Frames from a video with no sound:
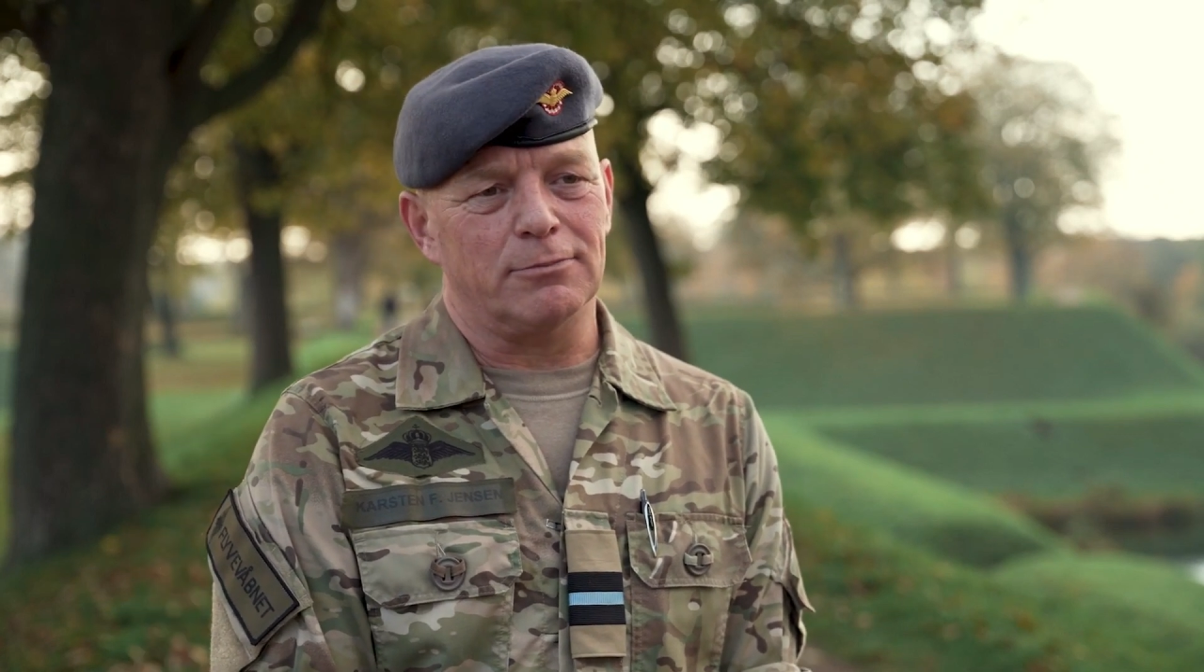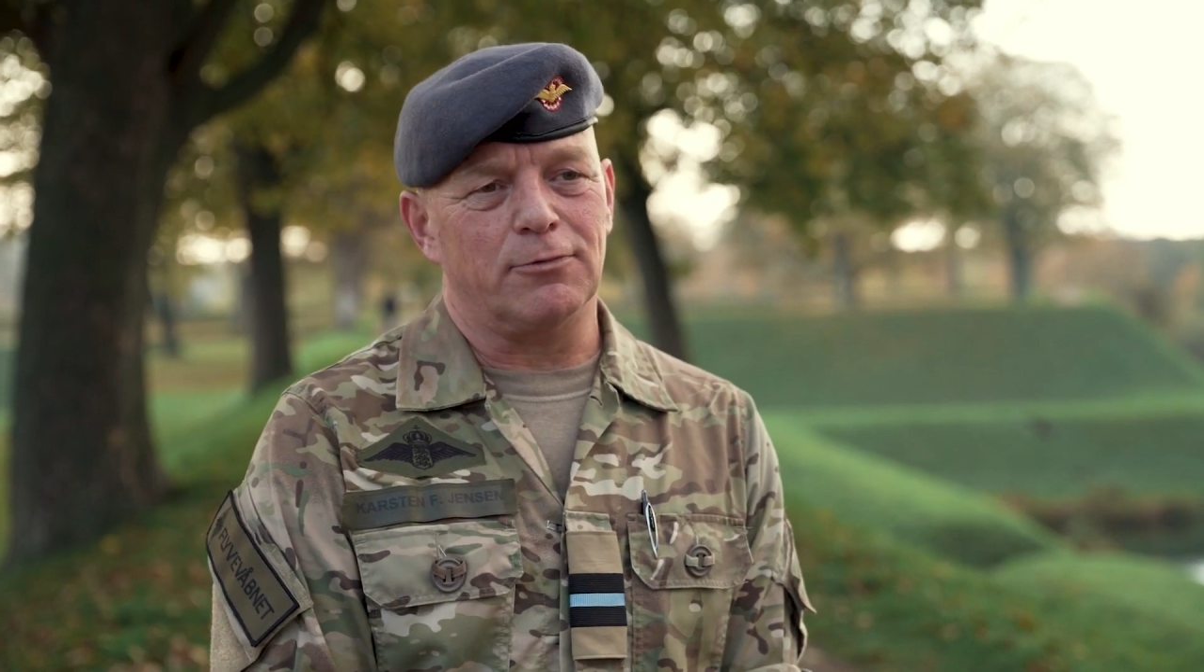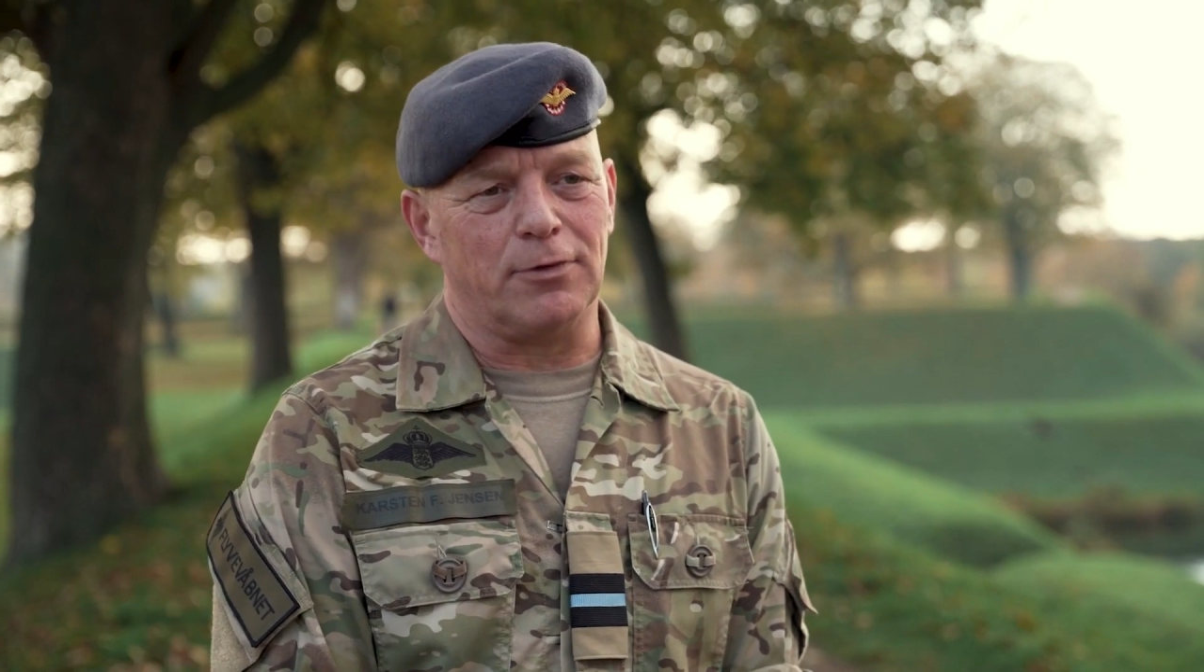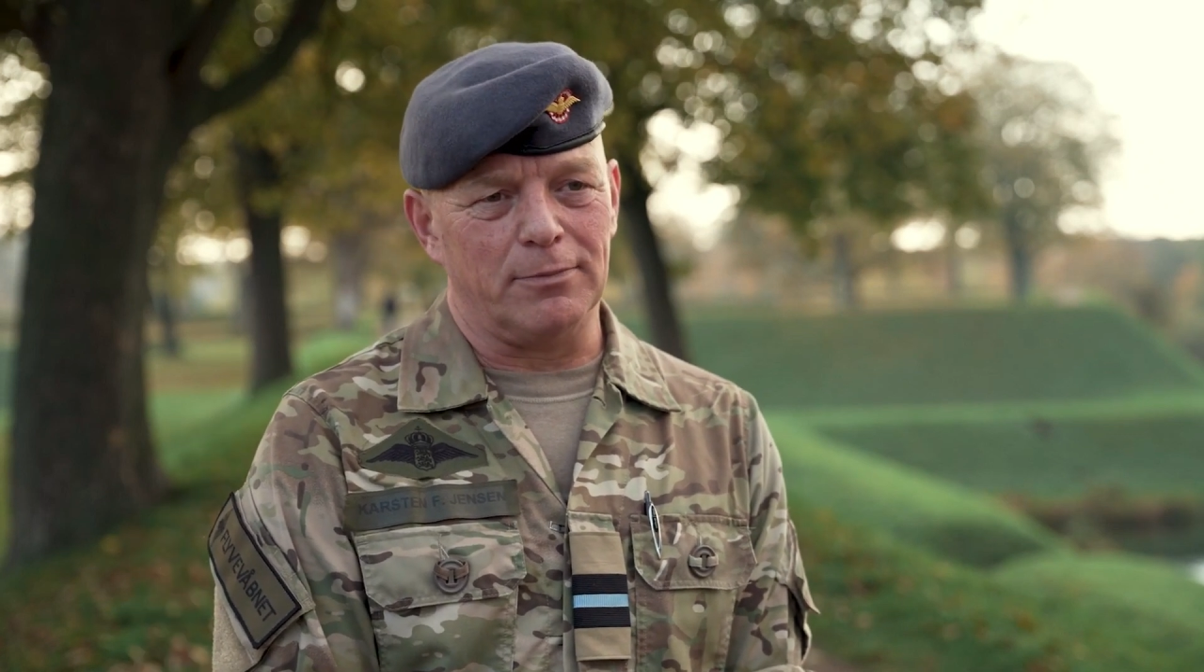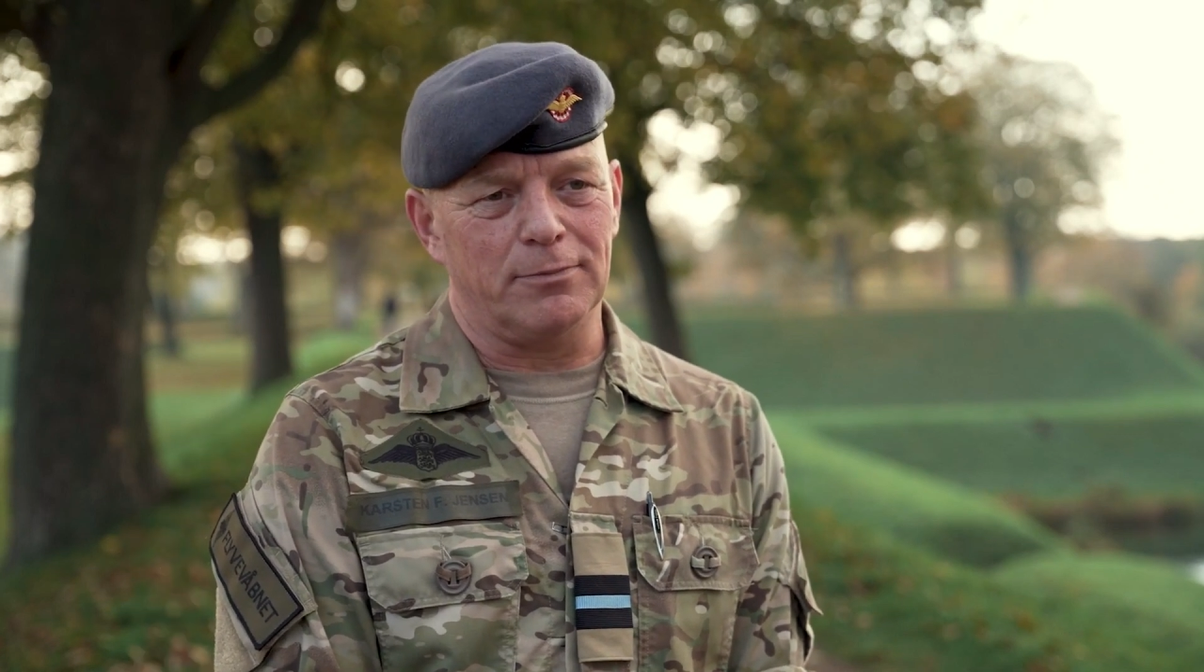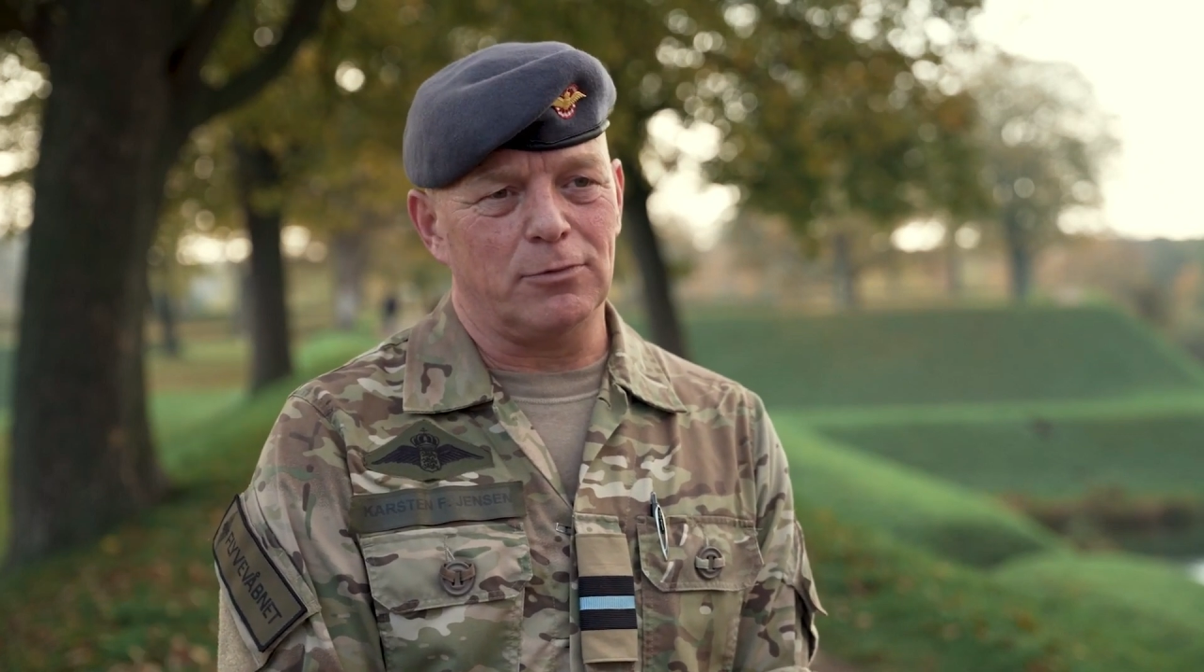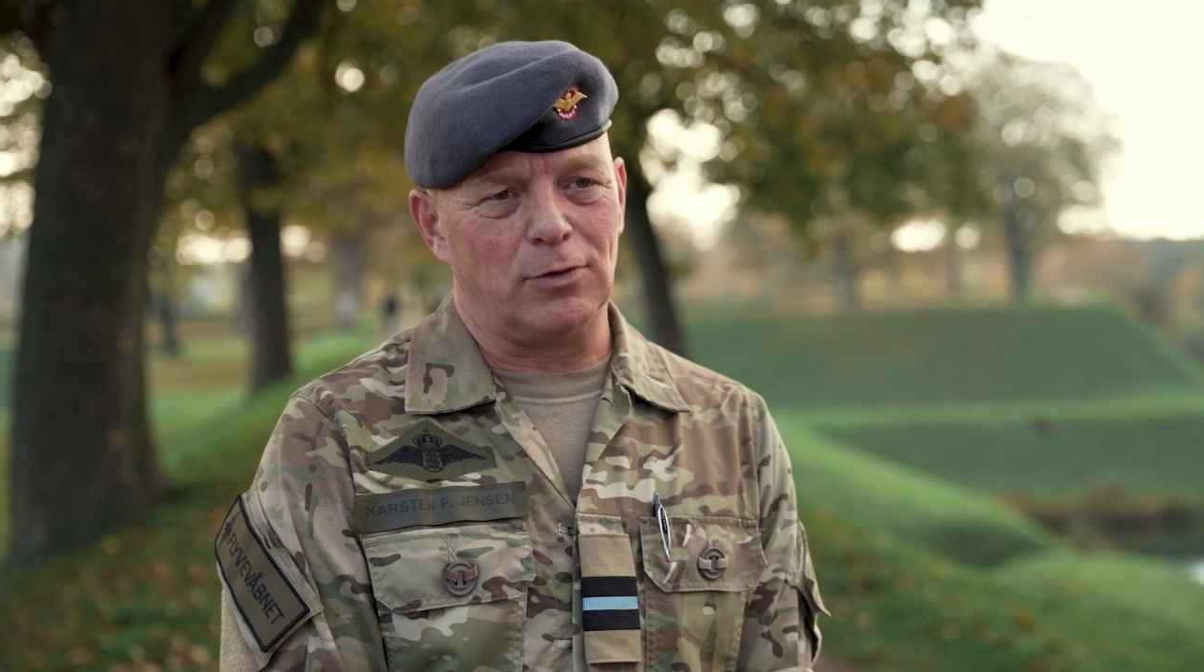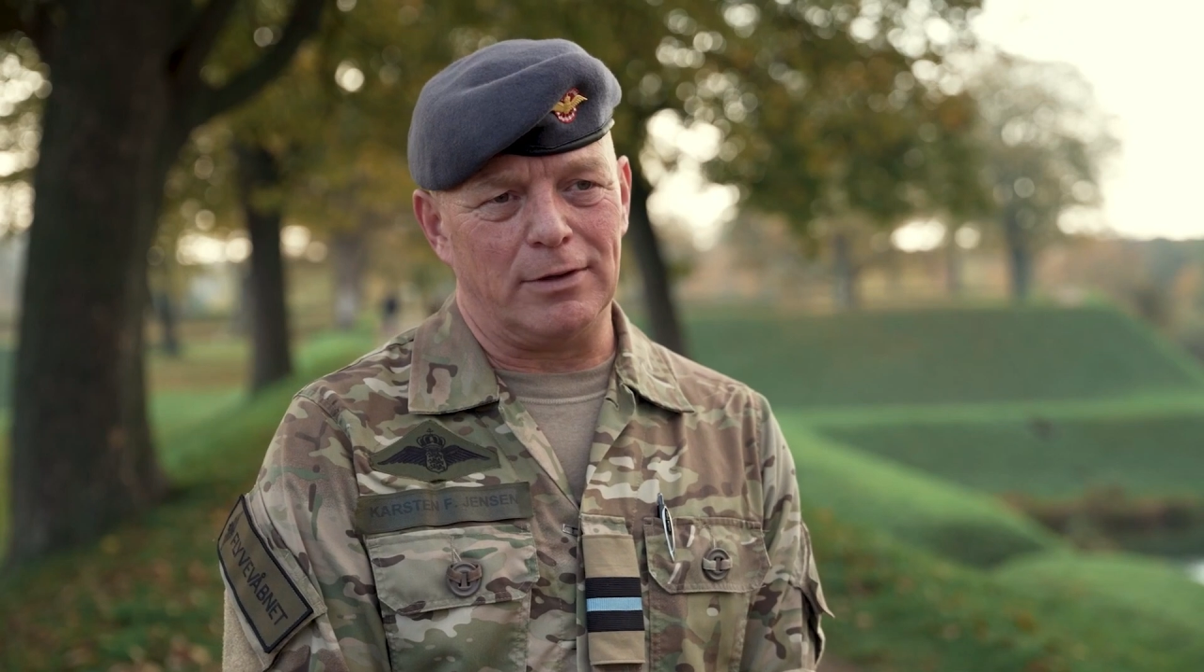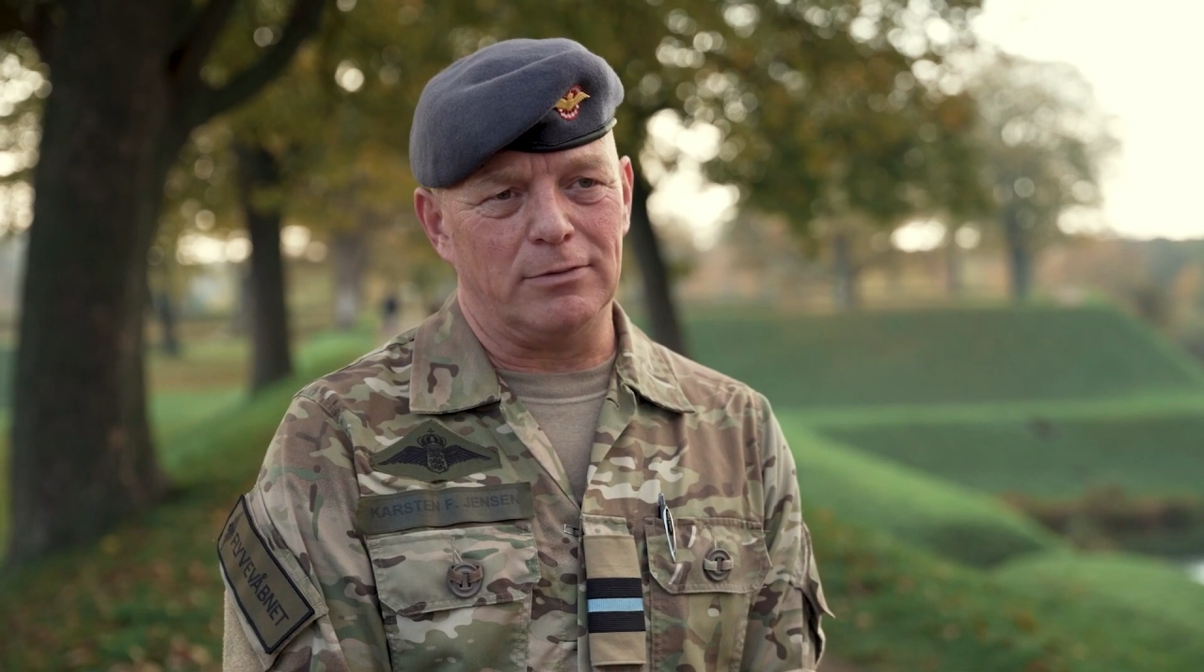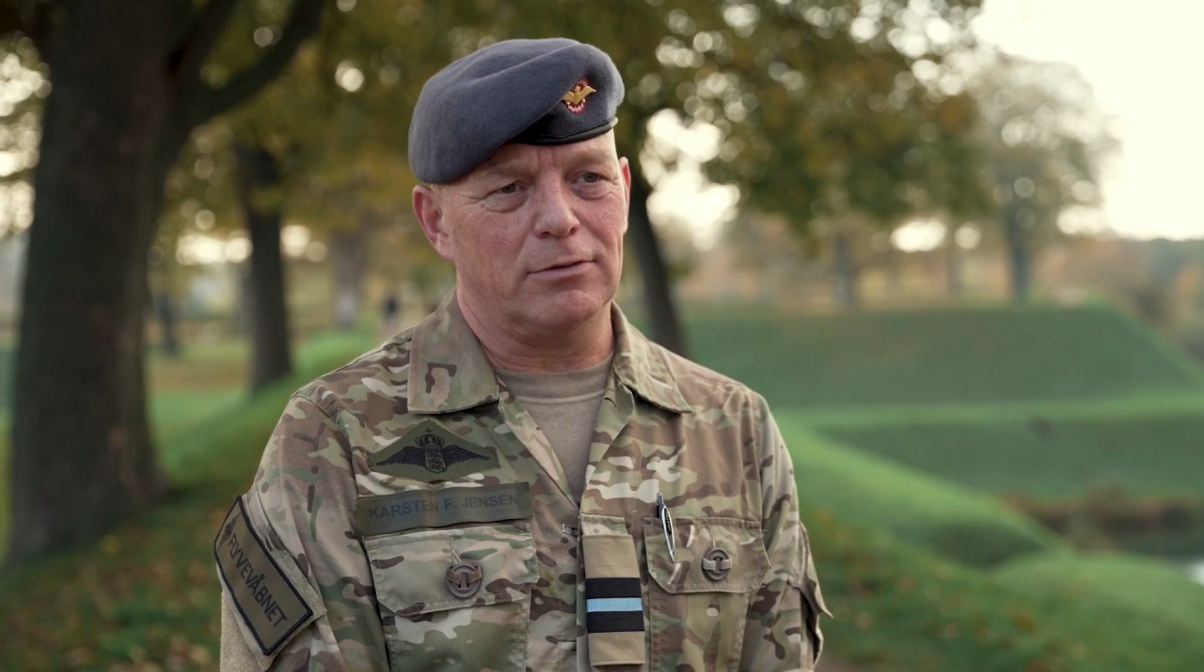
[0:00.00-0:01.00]
from
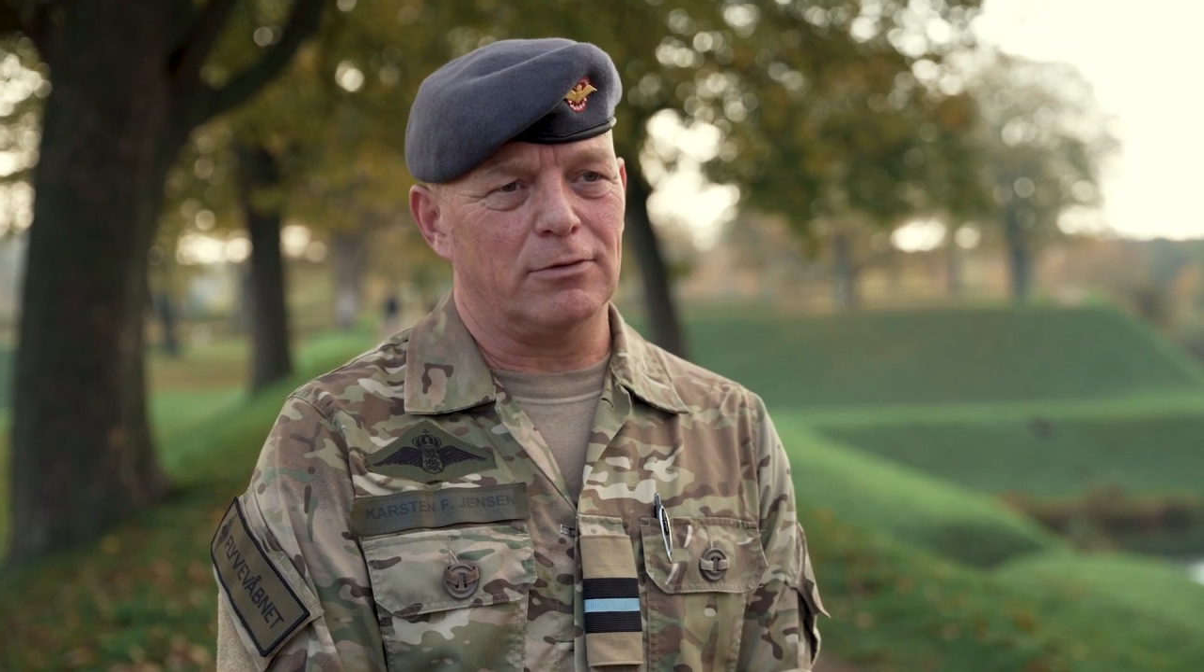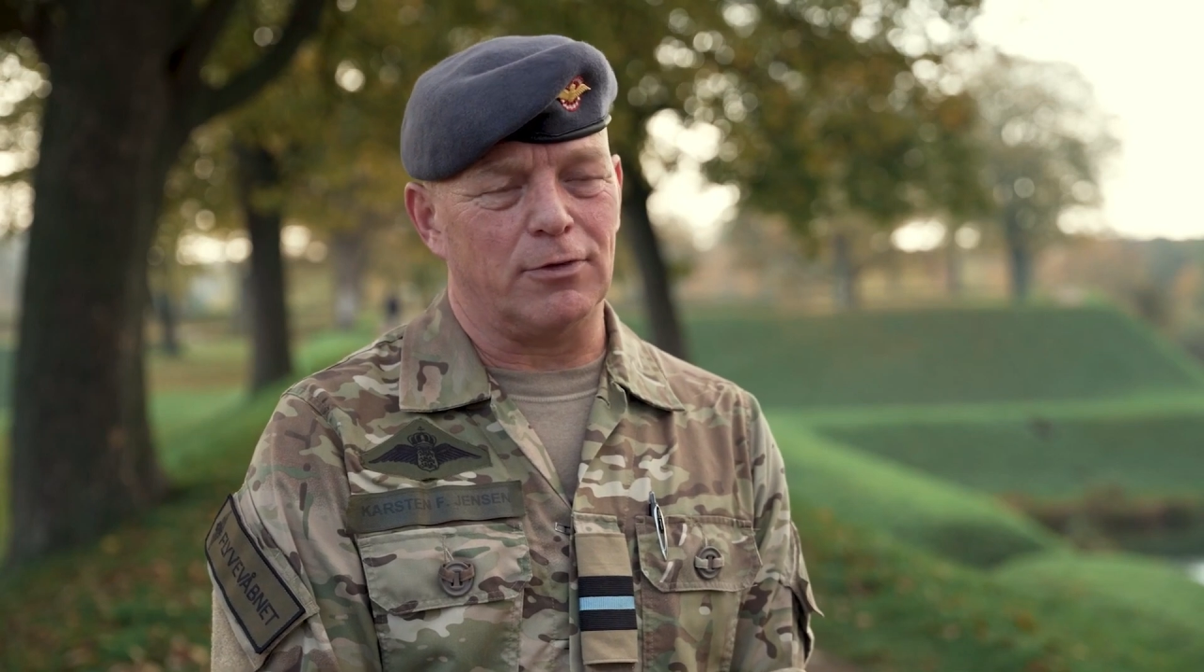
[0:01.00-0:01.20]
ground or